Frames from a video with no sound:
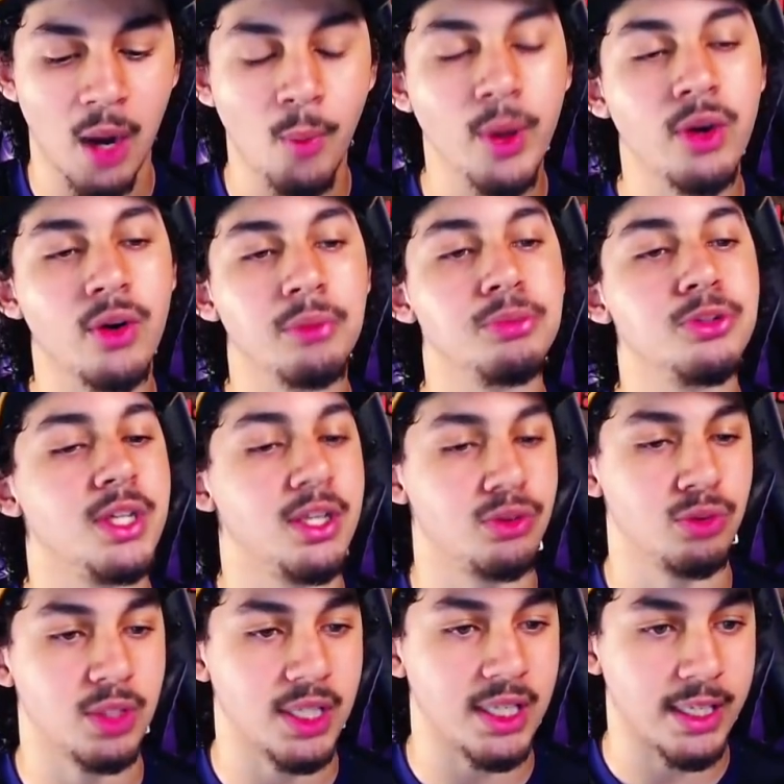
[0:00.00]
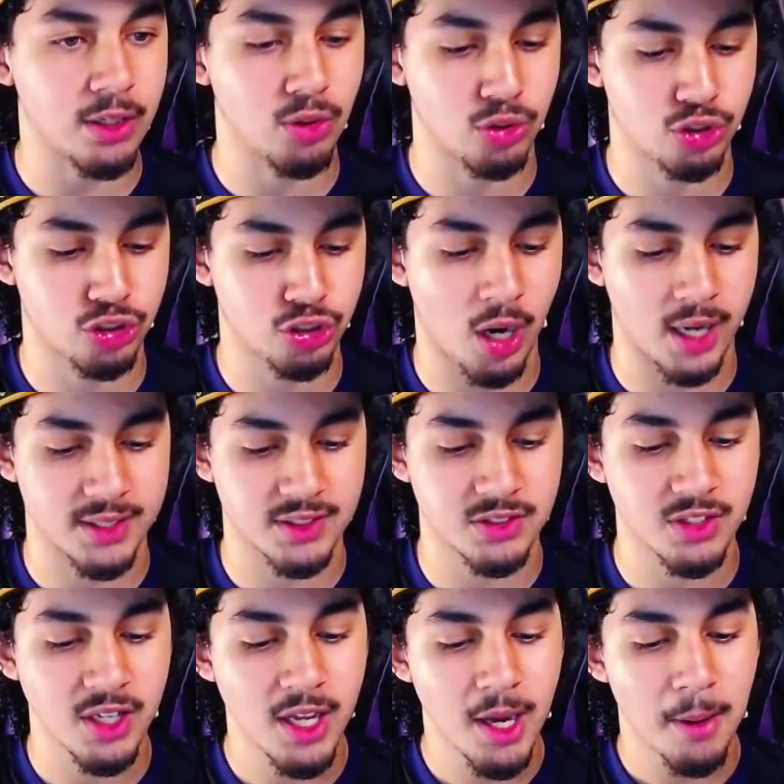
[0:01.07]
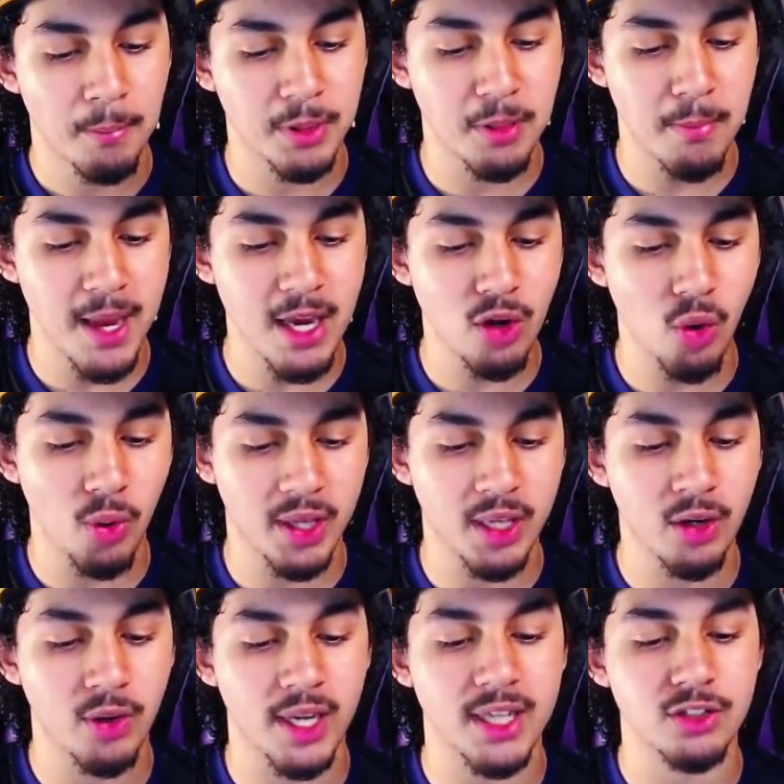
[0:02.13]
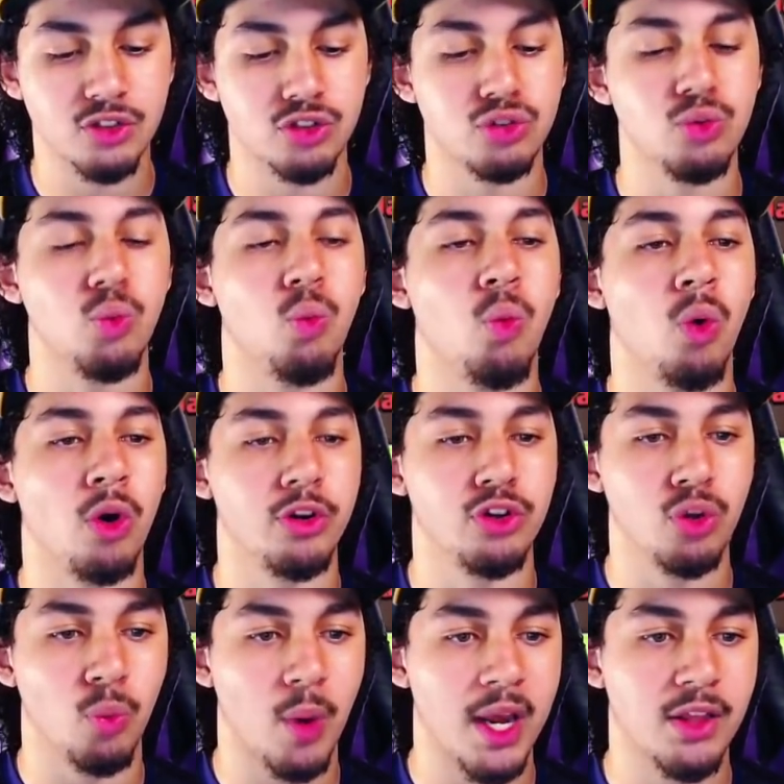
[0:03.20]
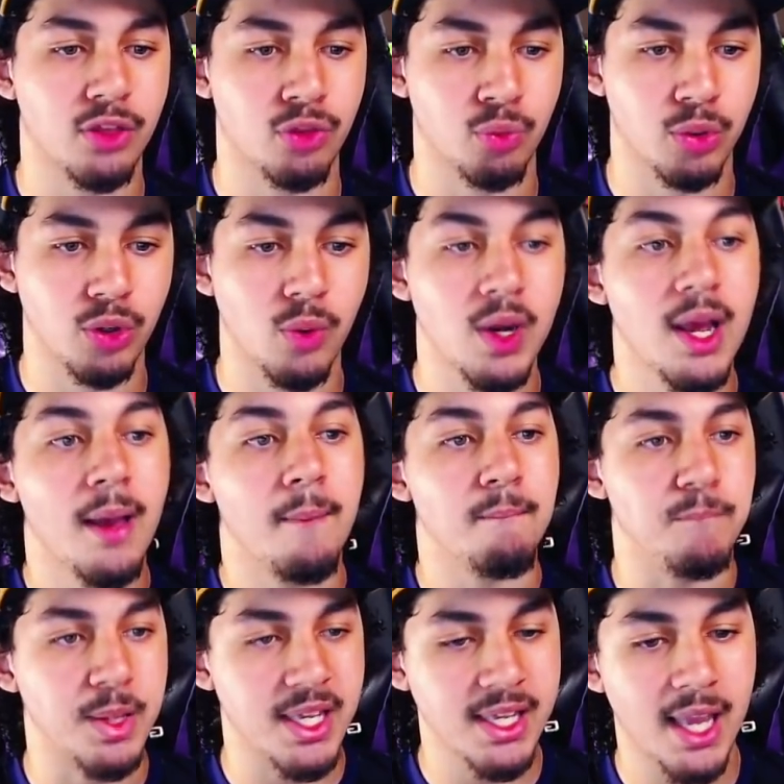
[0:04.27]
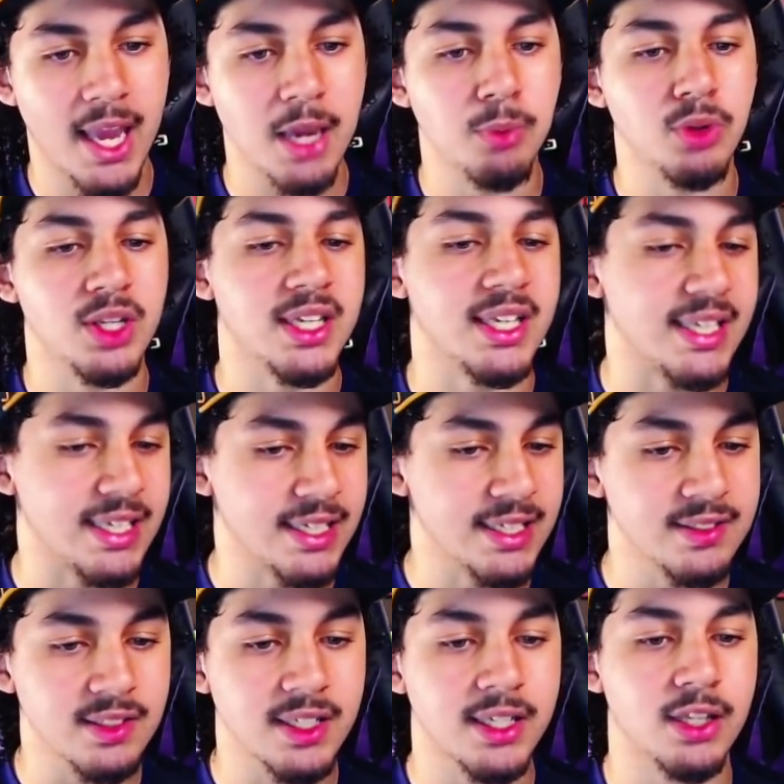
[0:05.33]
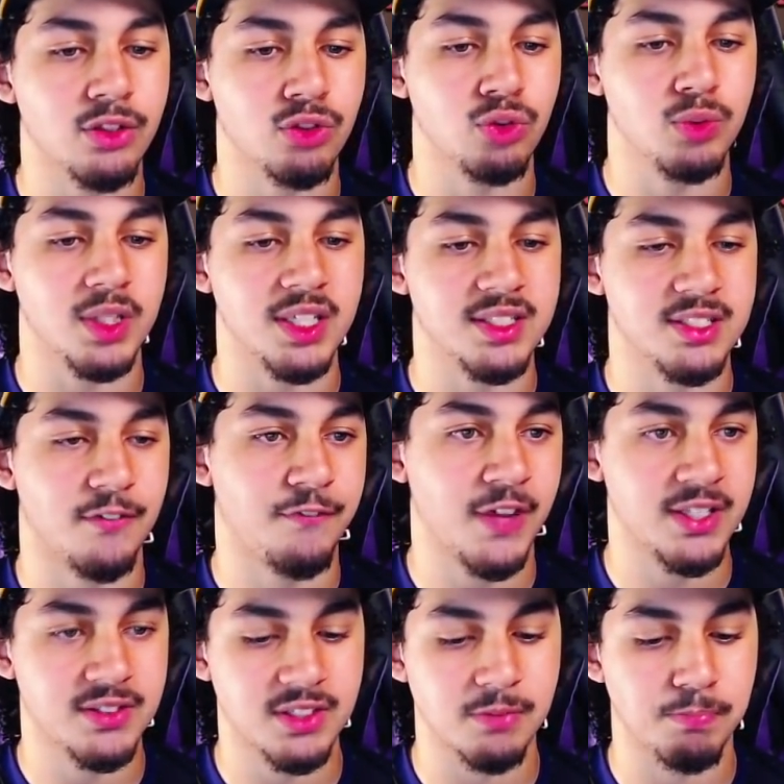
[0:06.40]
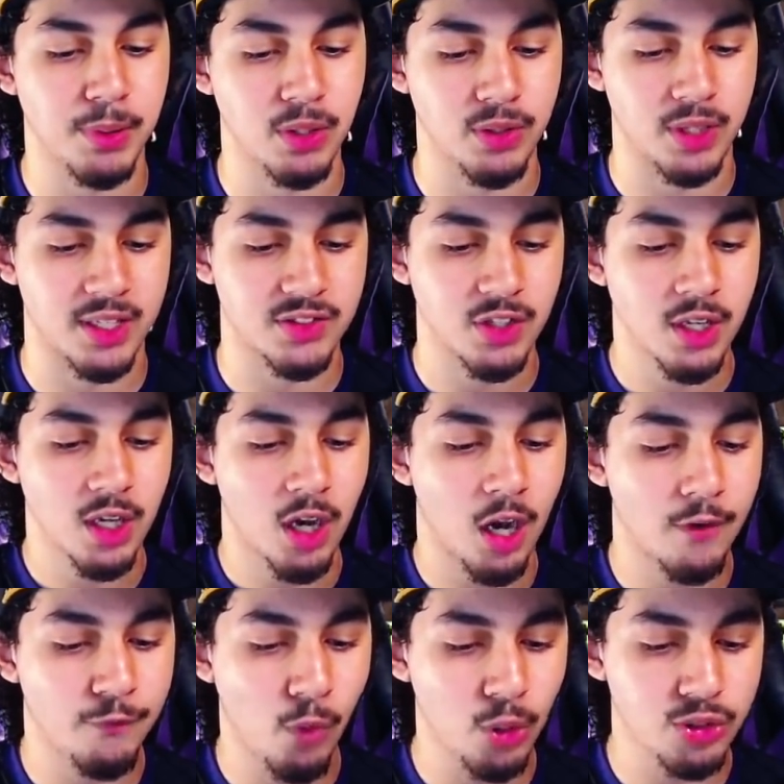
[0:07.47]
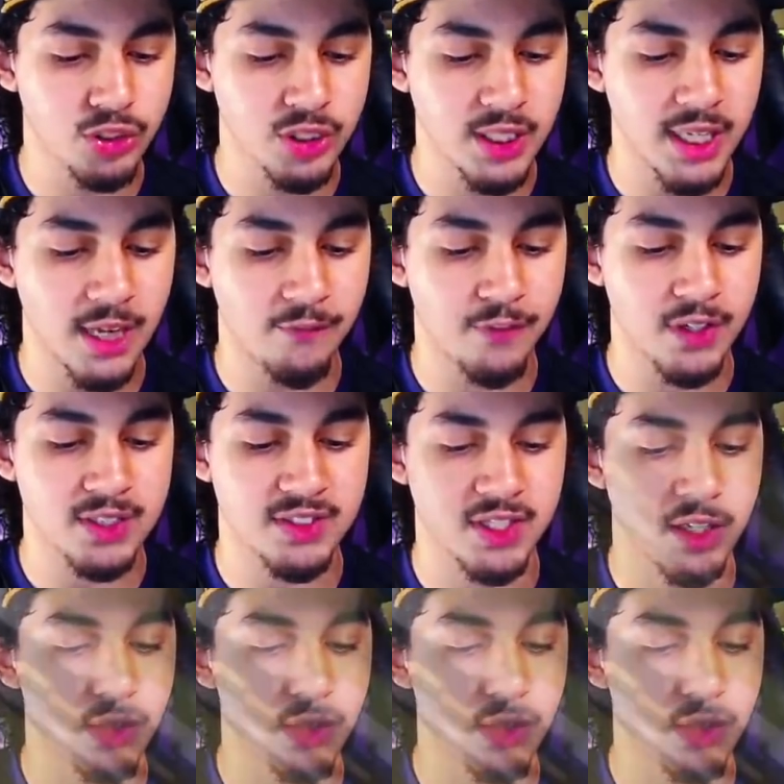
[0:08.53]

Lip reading: way you're able to get through the Eagle shots. But the main goal here is to work your way through being able to easily get through these defensive buildings. Unfortunately, if a single